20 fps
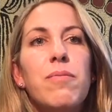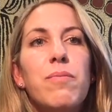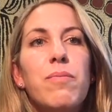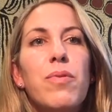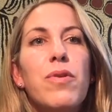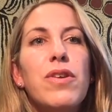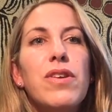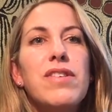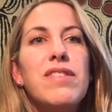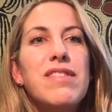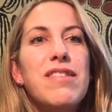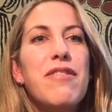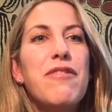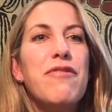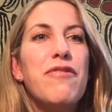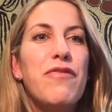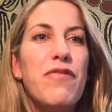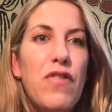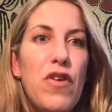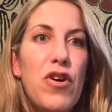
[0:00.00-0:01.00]
put
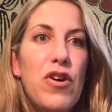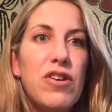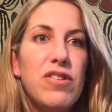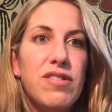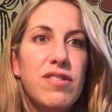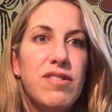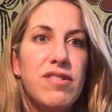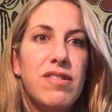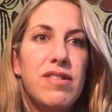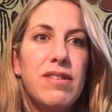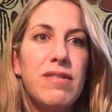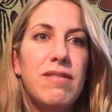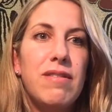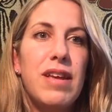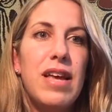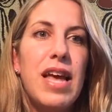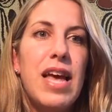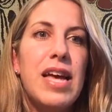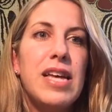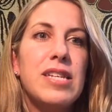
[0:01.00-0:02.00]
yourself first
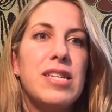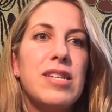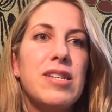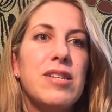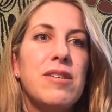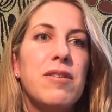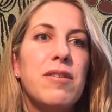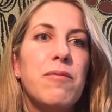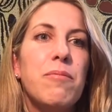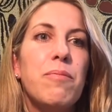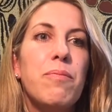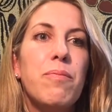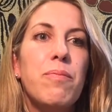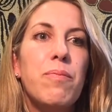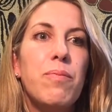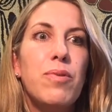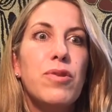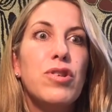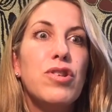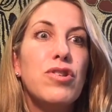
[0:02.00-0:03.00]
and
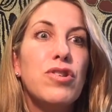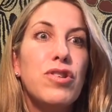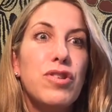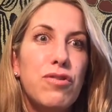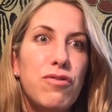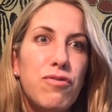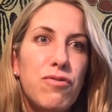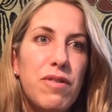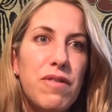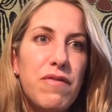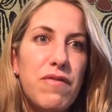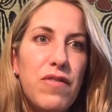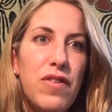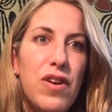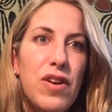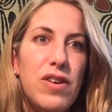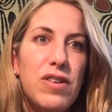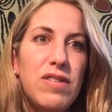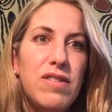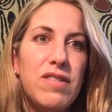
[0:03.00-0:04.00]
put your children
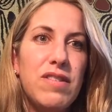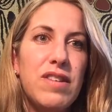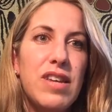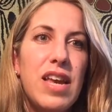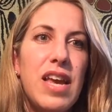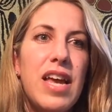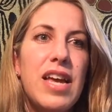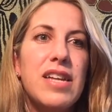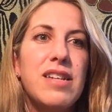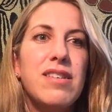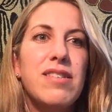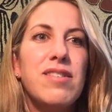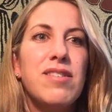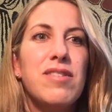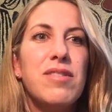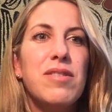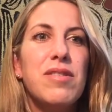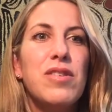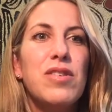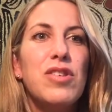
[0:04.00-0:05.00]
first and
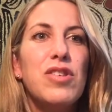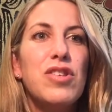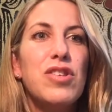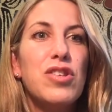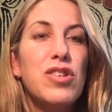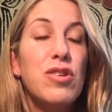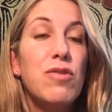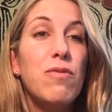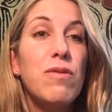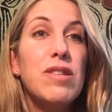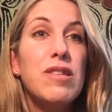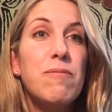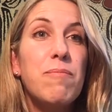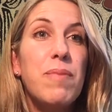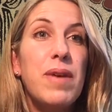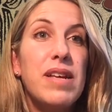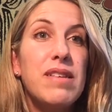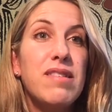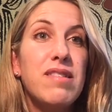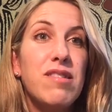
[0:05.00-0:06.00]
do what's
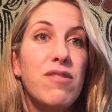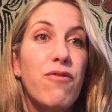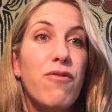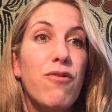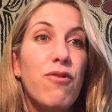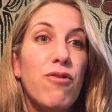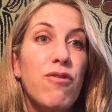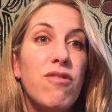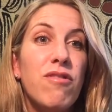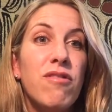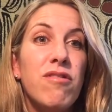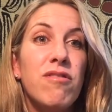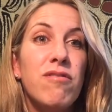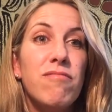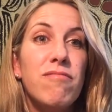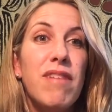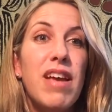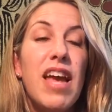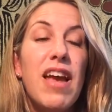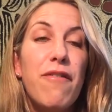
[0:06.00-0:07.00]
best for
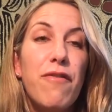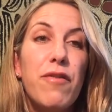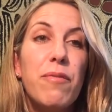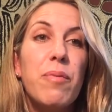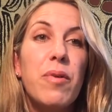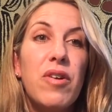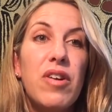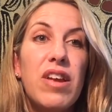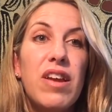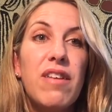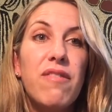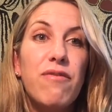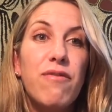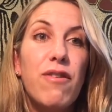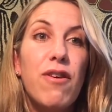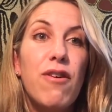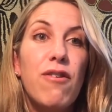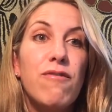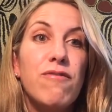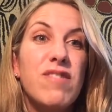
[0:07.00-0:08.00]
everybody
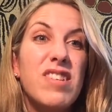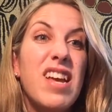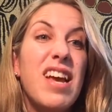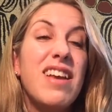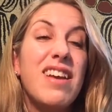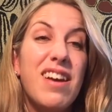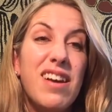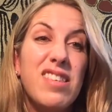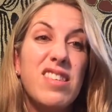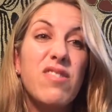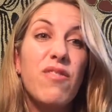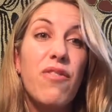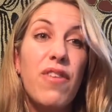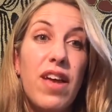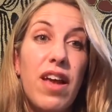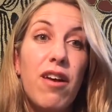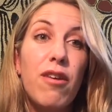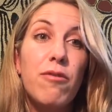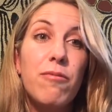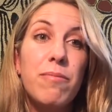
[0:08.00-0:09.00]
involved and ask for
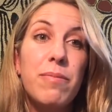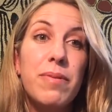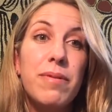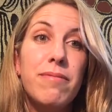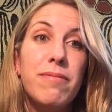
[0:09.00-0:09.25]
help.